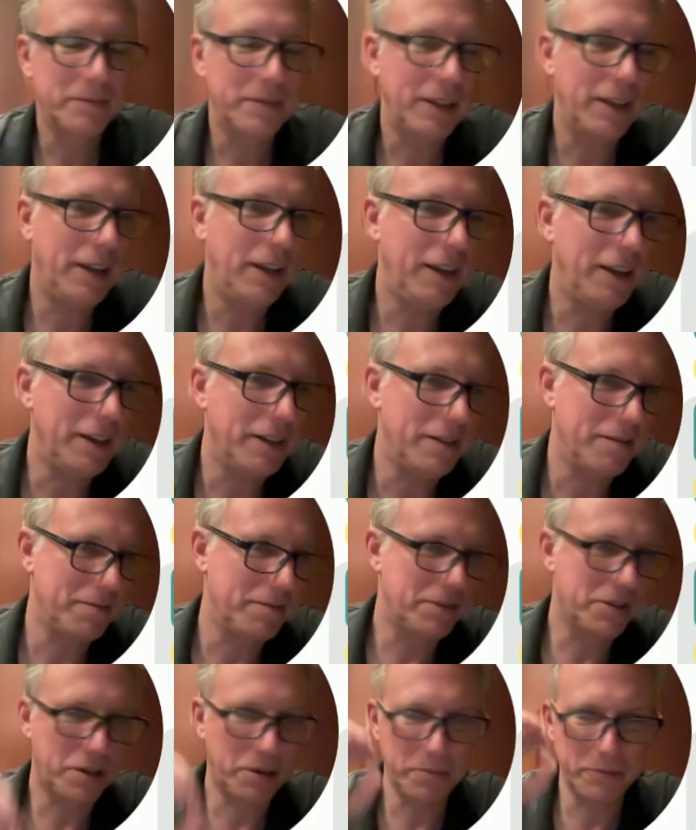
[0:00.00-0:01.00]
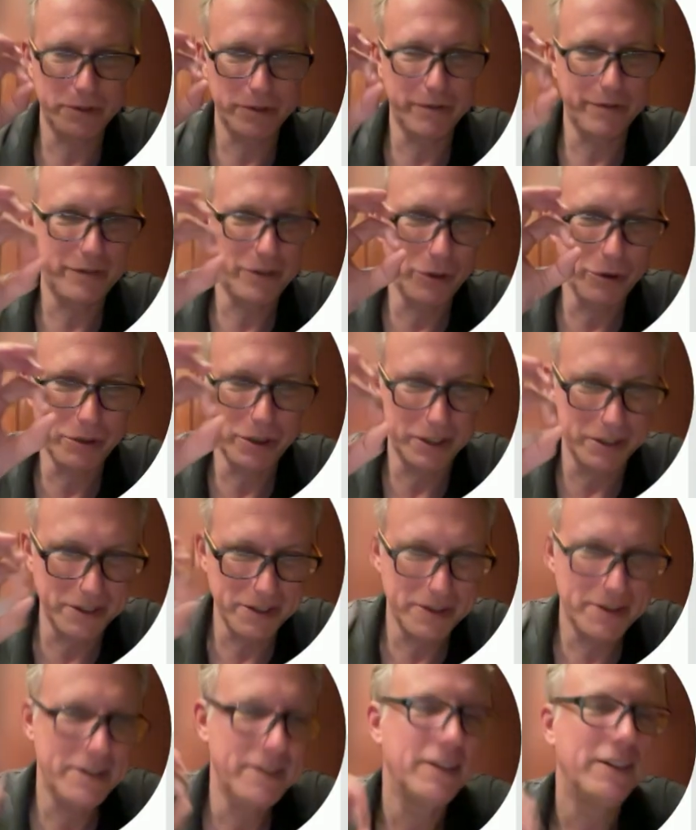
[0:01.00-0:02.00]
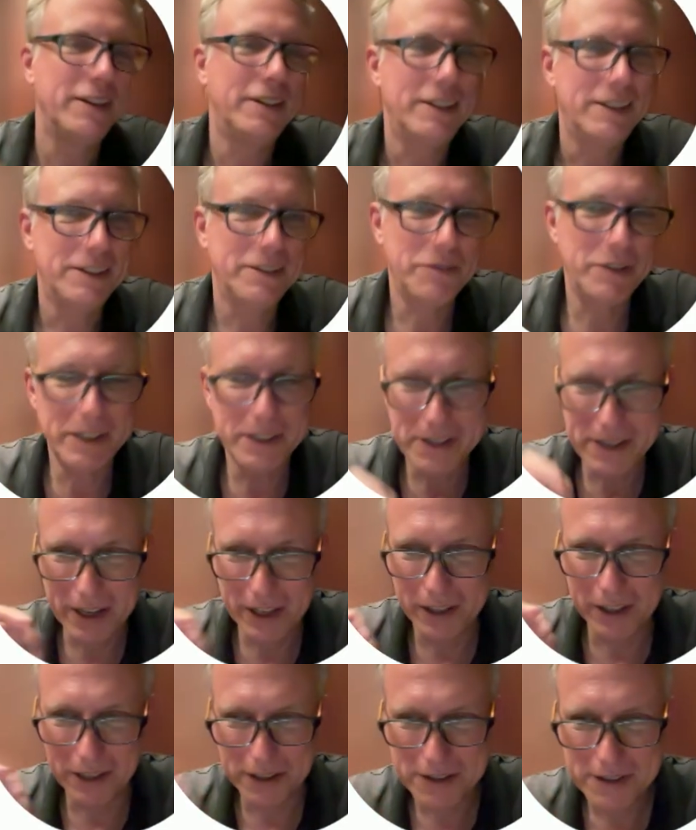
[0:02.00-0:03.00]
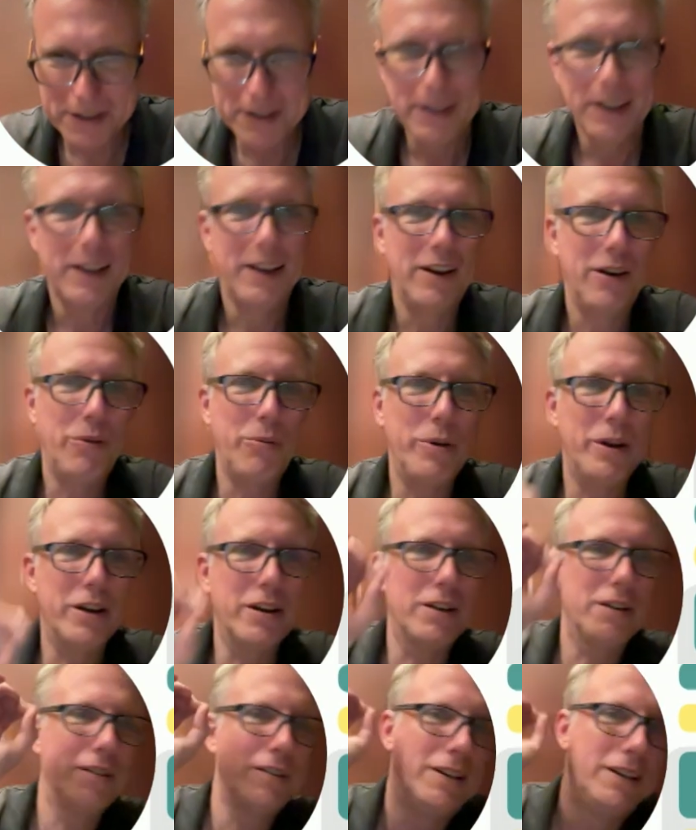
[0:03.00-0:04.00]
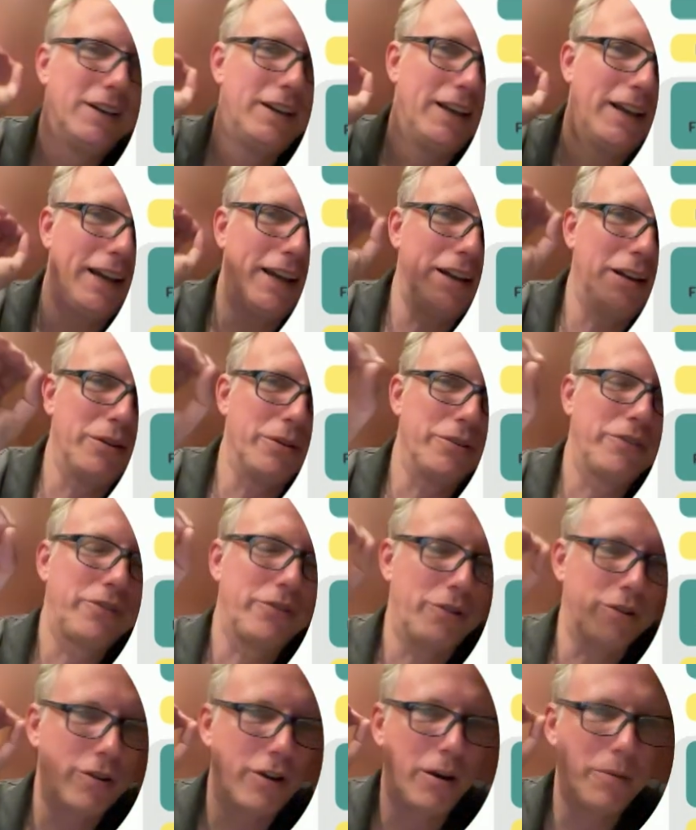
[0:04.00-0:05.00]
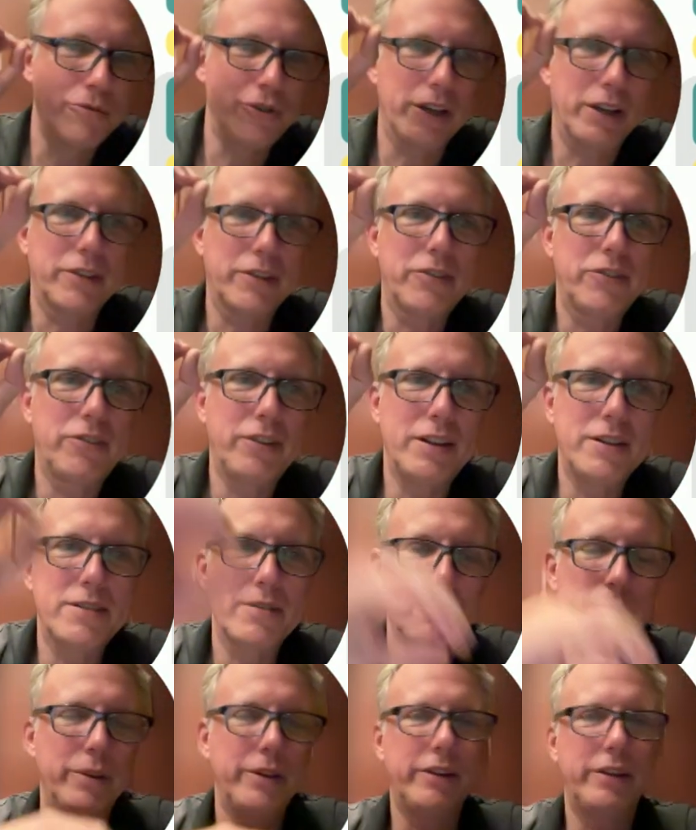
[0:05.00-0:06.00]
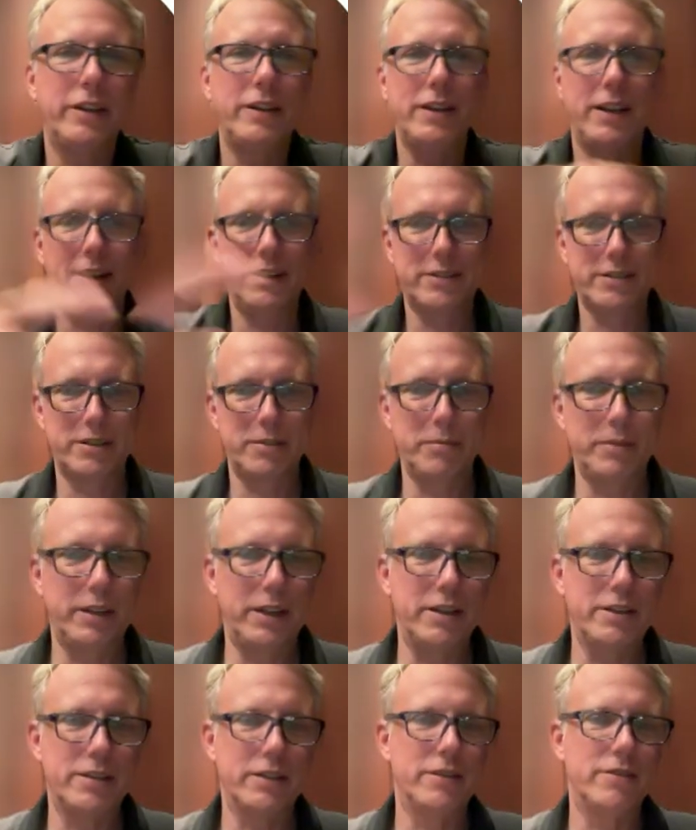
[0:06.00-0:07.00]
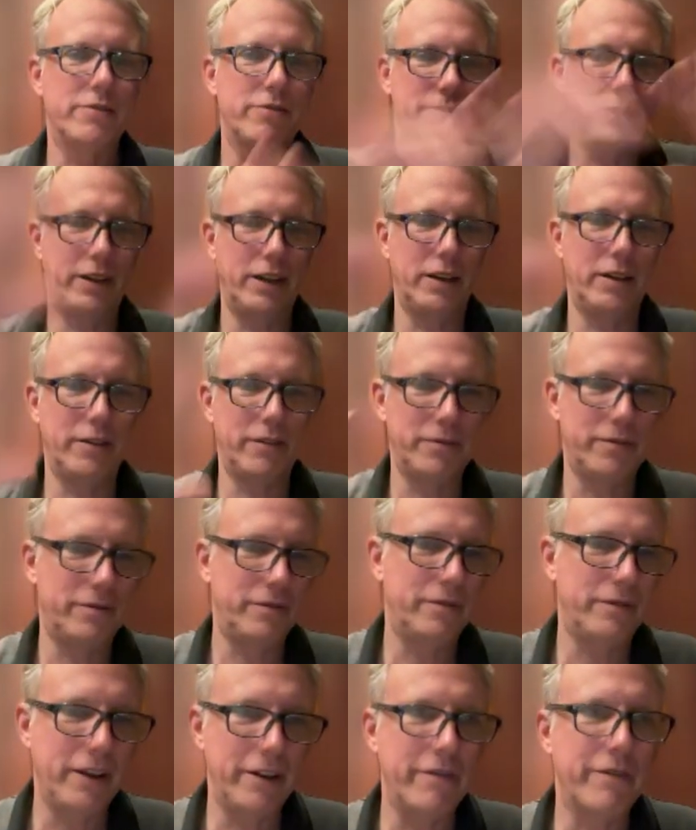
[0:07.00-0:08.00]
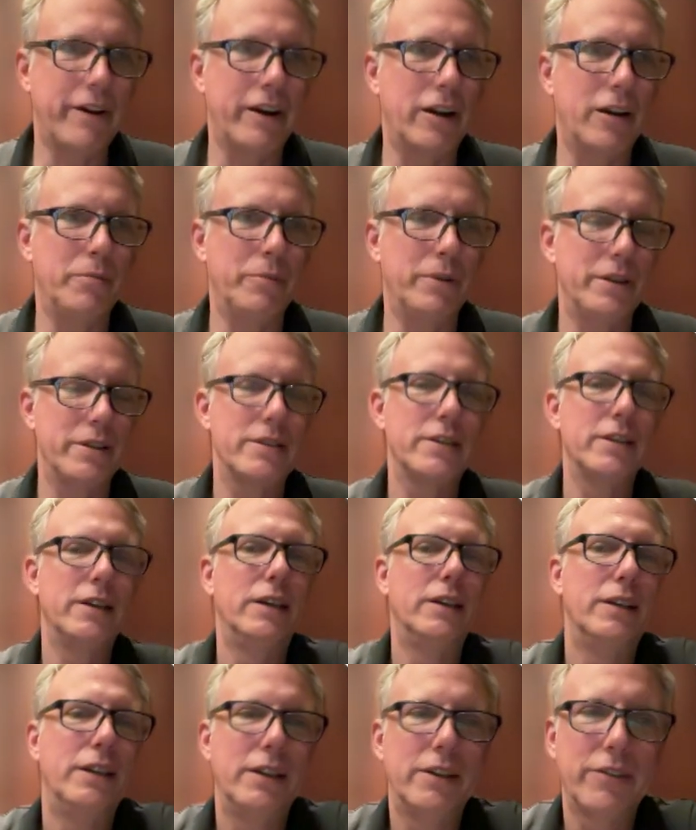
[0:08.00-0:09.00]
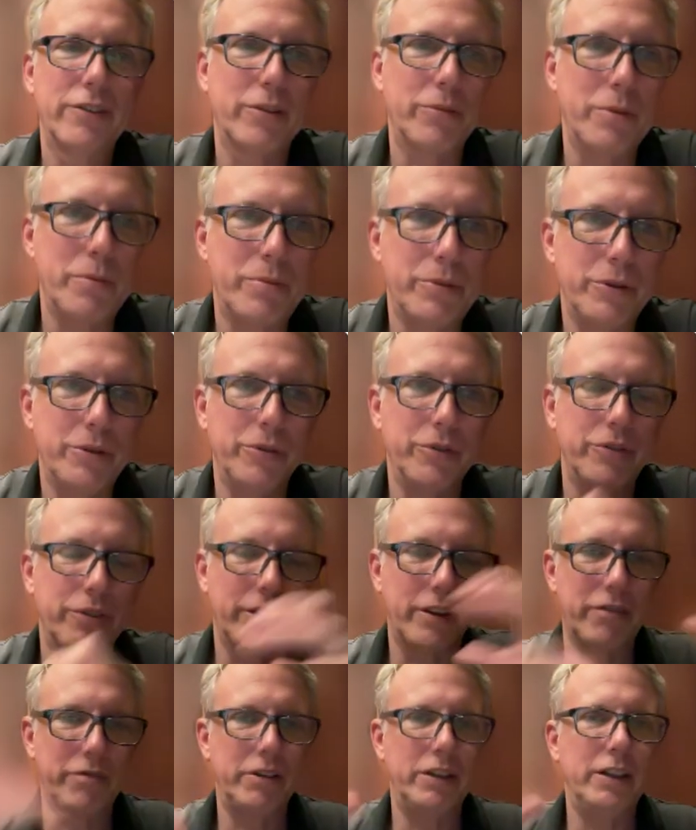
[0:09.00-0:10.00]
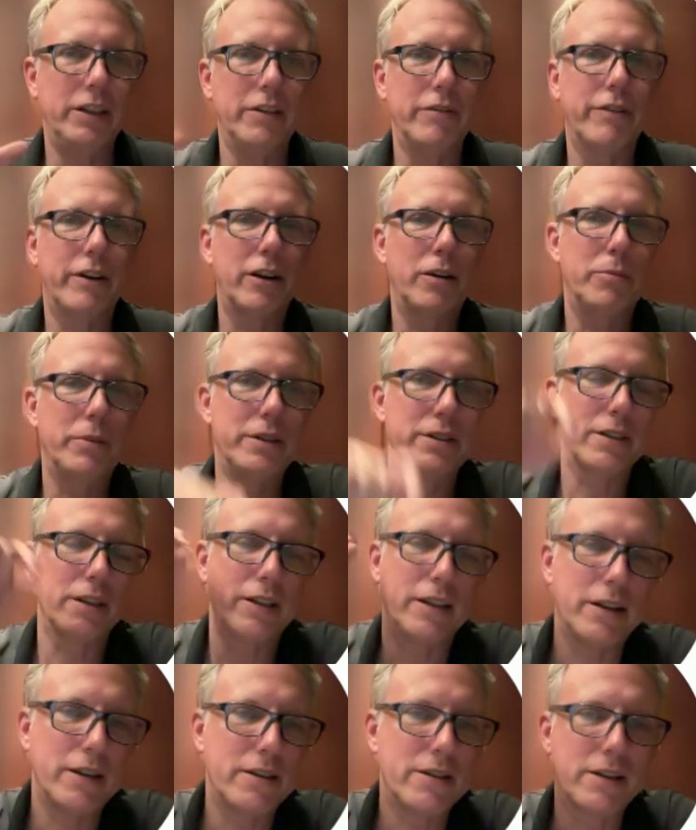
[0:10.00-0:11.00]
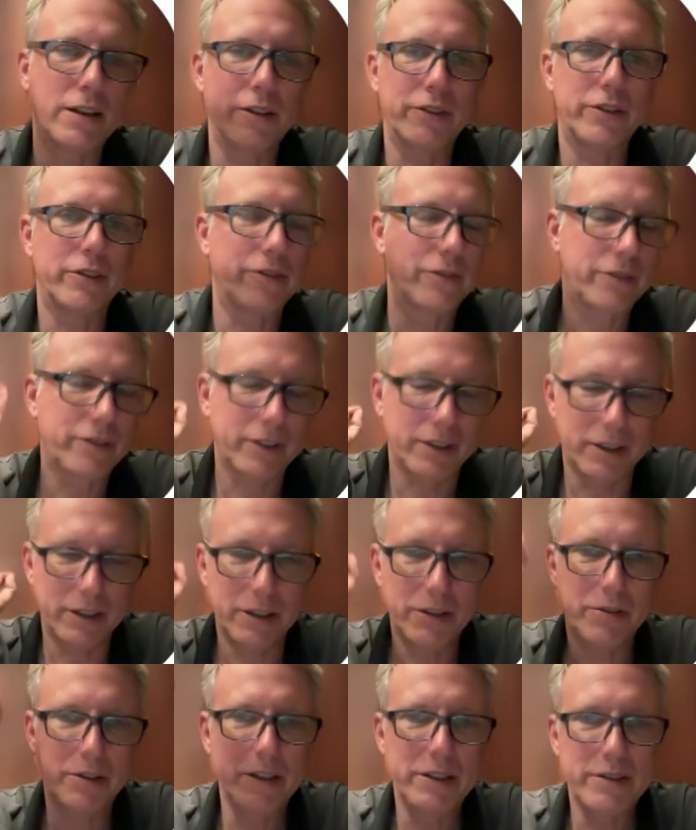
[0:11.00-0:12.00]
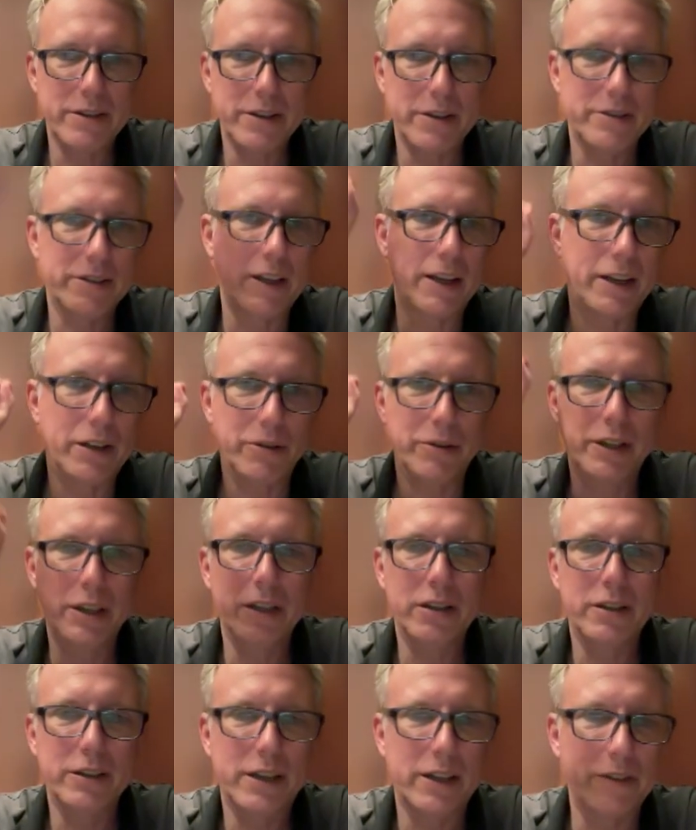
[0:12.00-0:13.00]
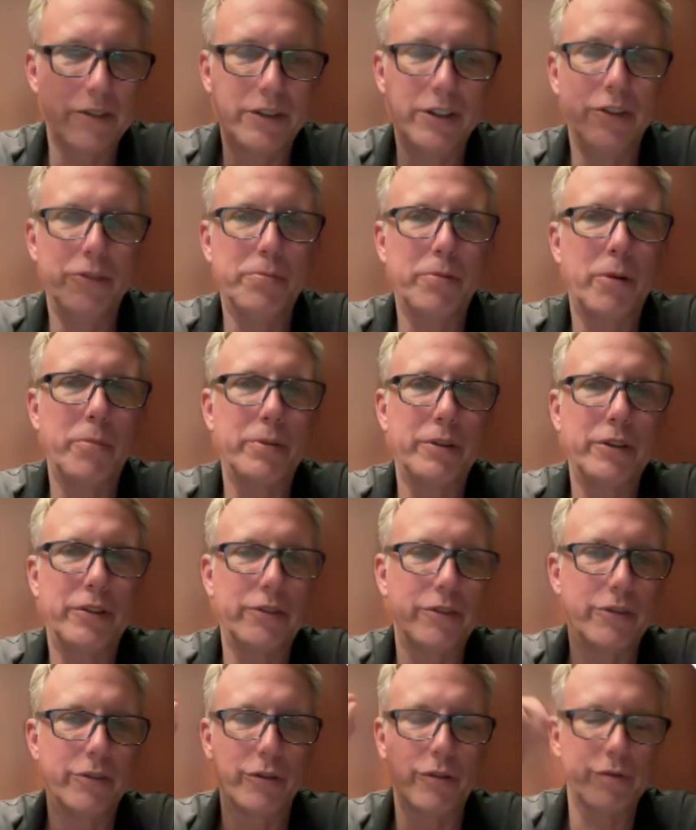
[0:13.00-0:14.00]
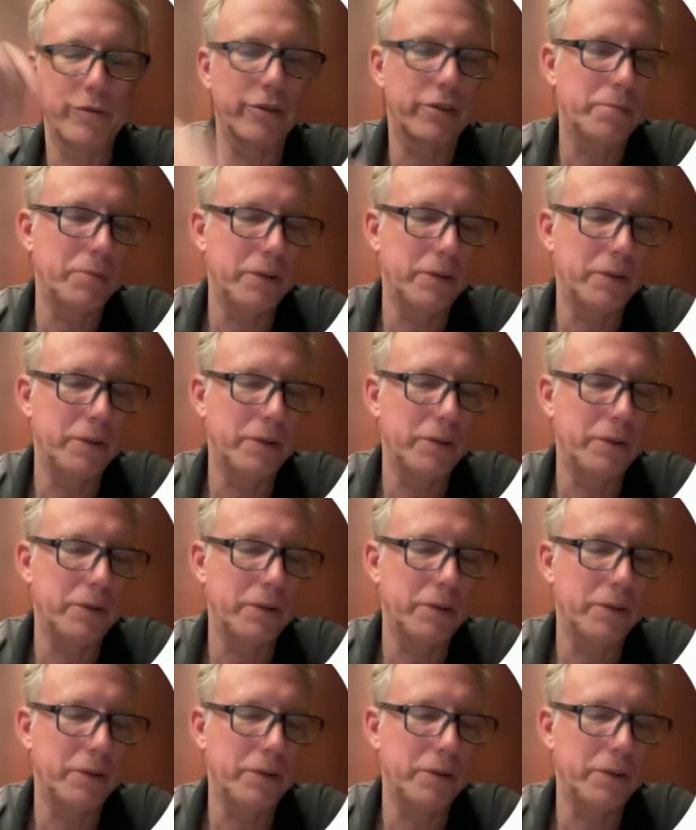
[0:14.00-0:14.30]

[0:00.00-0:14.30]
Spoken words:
in terms of tokens, really tell us where halos or objects sit within a simulated environment. So we produce a 3D environment, and then it tells us here, there's a halo here, it has these properties and so forth.